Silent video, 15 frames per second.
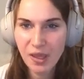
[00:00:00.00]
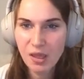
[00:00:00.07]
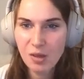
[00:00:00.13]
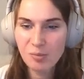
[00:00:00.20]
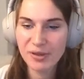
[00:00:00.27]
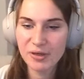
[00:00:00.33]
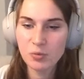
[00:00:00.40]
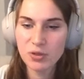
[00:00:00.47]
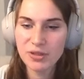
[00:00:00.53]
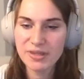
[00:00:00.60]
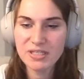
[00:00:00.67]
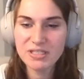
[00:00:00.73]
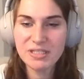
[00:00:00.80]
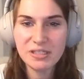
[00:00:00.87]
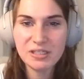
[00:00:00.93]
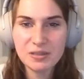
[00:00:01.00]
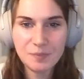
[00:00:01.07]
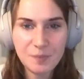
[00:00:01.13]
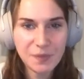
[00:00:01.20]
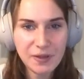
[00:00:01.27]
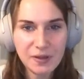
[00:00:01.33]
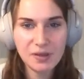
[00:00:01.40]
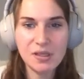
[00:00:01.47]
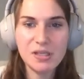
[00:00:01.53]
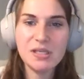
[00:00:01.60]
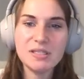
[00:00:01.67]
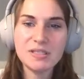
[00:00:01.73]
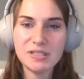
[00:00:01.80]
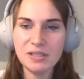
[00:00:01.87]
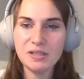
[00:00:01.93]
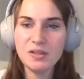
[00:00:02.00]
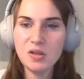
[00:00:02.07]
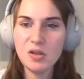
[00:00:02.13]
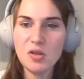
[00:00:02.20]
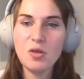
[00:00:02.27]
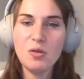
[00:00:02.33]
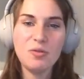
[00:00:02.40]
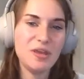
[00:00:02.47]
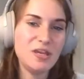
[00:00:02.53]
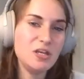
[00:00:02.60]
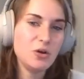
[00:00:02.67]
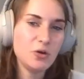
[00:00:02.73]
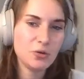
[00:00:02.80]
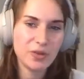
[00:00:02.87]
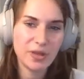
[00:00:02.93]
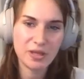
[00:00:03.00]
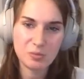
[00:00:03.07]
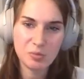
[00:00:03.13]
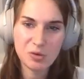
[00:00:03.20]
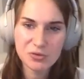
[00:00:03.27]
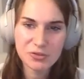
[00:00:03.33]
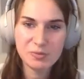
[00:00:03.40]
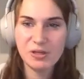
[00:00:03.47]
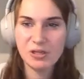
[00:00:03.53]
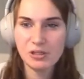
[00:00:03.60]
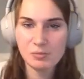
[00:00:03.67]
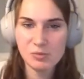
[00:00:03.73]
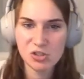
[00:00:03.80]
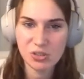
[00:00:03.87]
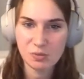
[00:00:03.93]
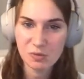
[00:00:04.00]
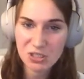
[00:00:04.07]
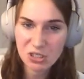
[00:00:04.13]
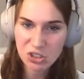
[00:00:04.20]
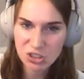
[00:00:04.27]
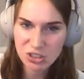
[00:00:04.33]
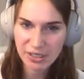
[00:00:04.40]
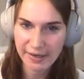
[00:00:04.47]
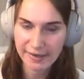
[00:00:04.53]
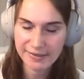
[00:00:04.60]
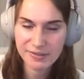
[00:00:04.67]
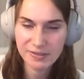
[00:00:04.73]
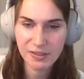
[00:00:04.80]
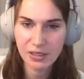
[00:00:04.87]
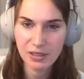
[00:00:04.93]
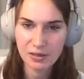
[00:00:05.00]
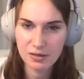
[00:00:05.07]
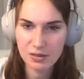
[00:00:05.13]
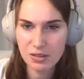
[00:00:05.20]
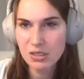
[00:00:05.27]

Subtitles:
But what they did is they know that most medical image segmentation tasks can